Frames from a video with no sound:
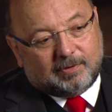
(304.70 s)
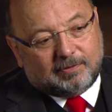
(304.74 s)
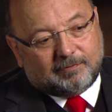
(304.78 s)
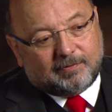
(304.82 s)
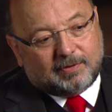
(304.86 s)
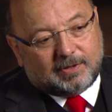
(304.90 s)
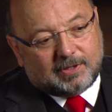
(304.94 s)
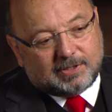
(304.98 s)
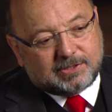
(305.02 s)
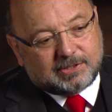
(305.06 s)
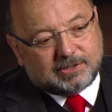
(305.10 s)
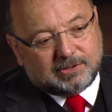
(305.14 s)
of
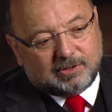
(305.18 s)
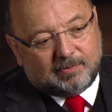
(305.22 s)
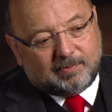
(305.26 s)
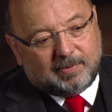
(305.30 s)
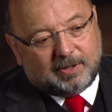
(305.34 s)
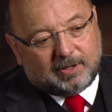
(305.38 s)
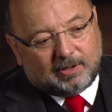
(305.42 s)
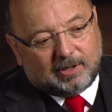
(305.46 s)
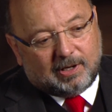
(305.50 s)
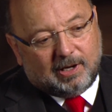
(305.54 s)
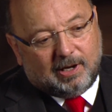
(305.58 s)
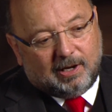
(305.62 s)
us, no
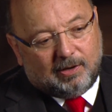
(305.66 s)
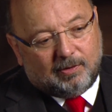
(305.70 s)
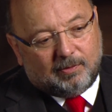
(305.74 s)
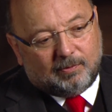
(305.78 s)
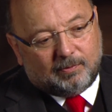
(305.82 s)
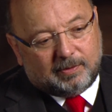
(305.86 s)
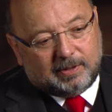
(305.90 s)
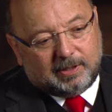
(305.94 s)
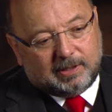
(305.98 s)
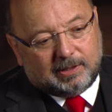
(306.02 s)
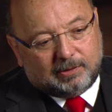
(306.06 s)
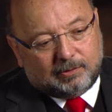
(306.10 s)
matter how
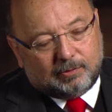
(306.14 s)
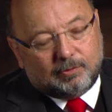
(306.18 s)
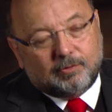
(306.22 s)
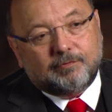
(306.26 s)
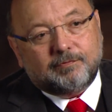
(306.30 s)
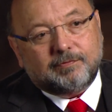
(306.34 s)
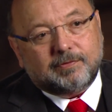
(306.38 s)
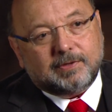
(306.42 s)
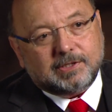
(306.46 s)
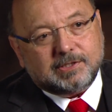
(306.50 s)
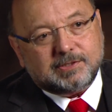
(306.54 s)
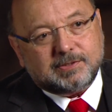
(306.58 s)
we
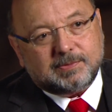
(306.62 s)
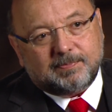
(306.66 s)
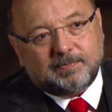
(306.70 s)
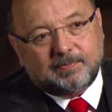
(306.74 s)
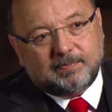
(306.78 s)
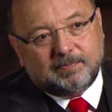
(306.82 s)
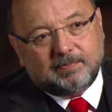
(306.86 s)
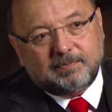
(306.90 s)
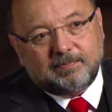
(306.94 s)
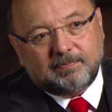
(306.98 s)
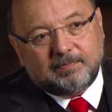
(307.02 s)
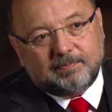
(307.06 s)
goof this
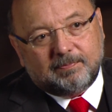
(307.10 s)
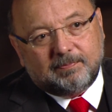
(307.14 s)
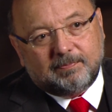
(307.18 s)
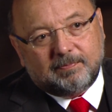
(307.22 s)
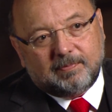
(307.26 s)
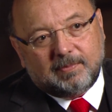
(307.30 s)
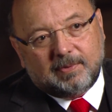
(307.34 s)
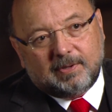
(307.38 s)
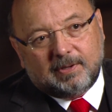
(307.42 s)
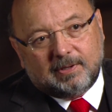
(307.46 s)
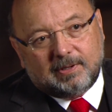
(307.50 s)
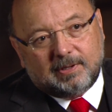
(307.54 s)

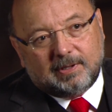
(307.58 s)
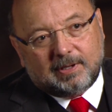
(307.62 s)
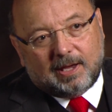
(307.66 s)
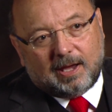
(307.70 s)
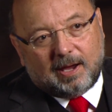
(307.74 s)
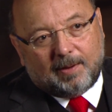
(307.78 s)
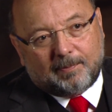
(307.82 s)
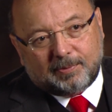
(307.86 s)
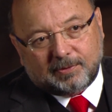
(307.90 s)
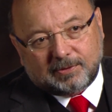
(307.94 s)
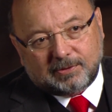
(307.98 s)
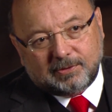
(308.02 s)

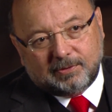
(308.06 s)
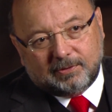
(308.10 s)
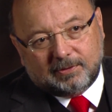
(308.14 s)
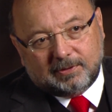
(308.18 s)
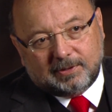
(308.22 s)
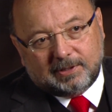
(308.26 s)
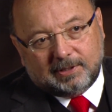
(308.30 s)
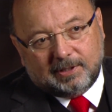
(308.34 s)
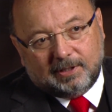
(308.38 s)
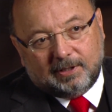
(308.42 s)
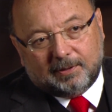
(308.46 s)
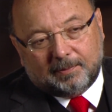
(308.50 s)

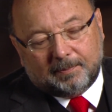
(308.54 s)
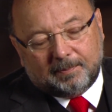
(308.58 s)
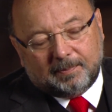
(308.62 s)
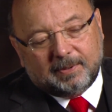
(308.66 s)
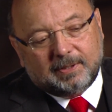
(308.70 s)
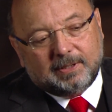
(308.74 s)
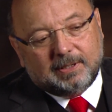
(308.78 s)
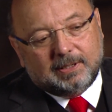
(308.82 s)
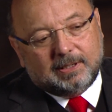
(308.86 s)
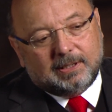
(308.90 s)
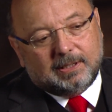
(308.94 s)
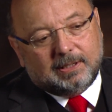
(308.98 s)
opportunity up,
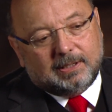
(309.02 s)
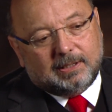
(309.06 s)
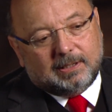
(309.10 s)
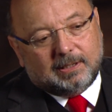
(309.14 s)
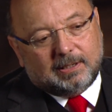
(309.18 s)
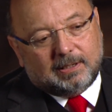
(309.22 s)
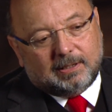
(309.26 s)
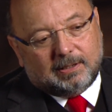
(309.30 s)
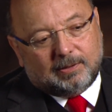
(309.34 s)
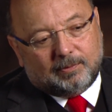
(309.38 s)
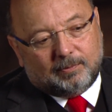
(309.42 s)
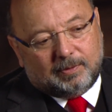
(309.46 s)

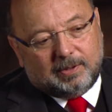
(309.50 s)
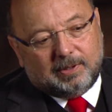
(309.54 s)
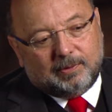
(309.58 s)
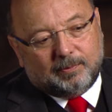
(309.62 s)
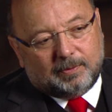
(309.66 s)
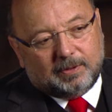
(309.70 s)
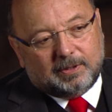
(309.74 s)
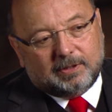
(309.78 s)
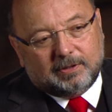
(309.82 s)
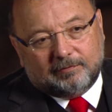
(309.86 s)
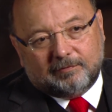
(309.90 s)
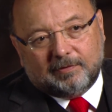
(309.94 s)
we
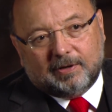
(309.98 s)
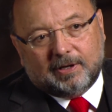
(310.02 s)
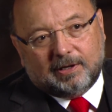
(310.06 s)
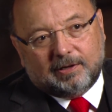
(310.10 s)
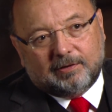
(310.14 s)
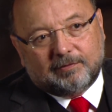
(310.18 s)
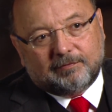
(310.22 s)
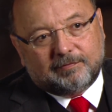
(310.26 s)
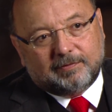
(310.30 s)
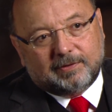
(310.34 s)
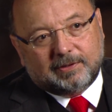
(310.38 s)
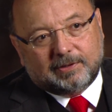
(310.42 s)
will
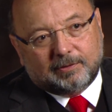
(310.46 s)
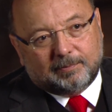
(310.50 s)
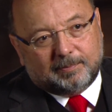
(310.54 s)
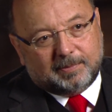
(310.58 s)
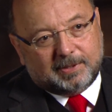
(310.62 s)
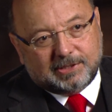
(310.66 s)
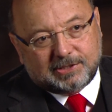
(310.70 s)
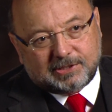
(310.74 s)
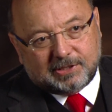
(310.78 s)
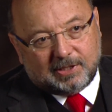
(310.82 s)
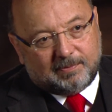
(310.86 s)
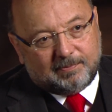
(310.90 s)
evolve, and there'll
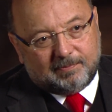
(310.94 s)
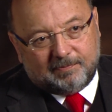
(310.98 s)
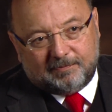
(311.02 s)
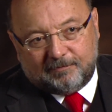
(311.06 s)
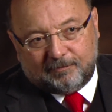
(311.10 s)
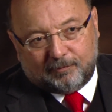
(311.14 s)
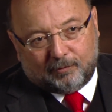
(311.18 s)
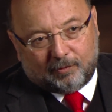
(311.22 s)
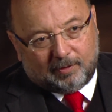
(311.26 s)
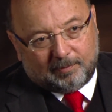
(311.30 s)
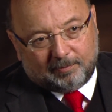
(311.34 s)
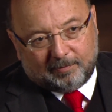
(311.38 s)
be some
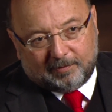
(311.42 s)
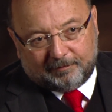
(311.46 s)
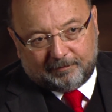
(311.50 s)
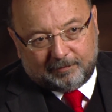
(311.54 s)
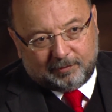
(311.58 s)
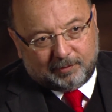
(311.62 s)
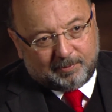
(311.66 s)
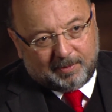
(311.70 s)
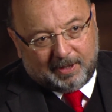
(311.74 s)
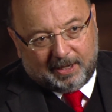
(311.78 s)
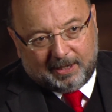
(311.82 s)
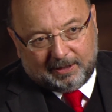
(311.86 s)
form of
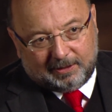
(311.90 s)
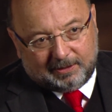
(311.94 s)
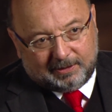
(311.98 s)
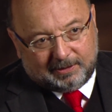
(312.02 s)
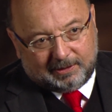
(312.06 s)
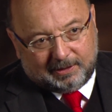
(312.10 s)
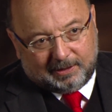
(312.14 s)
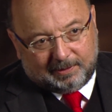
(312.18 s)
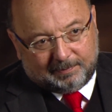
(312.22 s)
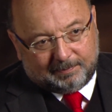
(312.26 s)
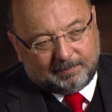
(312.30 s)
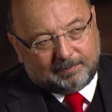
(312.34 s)
humanity
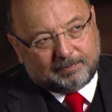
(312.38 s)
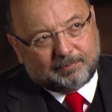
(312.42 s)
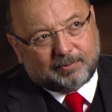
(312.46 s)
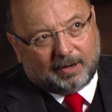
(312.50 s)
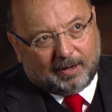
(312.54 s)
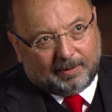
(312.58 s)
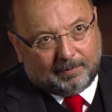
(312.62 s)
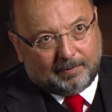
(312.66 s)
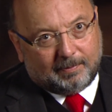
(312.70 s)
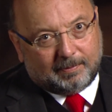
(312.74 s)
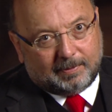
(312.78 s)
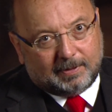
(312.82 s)

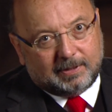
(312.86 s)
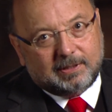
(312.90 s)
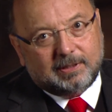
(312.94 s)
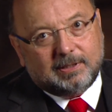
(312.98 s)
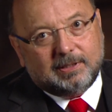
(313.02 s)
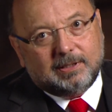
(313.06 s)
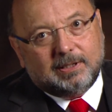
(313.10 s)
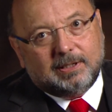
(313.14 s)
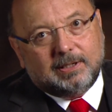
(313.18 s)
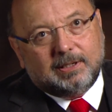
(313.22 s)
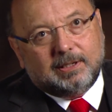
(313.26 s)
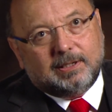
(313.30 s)

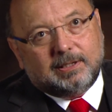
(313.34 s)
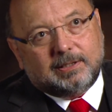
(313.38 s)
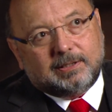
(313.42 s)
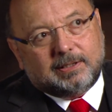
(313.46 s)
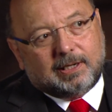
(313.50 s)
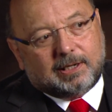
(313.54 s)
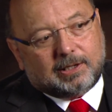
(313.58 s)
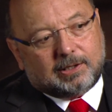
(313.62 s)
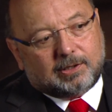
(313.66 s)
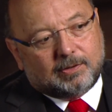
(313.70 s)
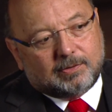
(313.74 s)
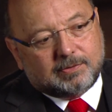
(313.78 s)

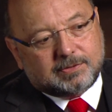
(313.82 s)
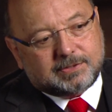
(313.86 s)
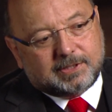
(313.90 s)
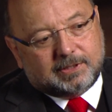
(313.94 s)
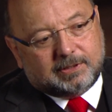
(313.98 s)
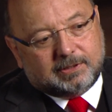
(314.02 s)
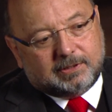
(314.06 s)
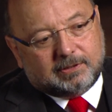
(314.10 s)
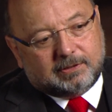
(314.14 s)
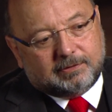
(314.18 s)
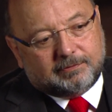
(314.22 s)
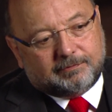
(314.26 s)
that goes
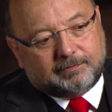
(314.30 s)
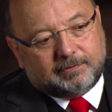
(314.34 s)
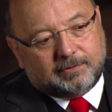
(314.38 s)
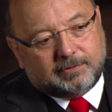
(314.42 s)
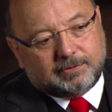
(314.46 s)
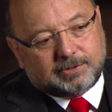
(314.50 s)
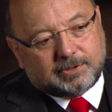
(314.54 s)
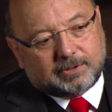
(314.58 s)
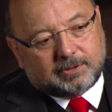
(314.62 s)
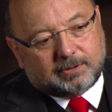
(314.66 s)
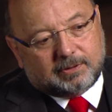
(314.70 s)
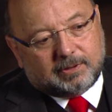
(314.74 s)
into the
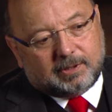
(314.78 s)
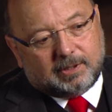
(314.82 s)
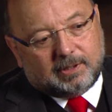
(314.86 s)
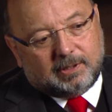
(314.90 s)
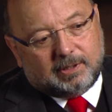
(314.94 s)
future.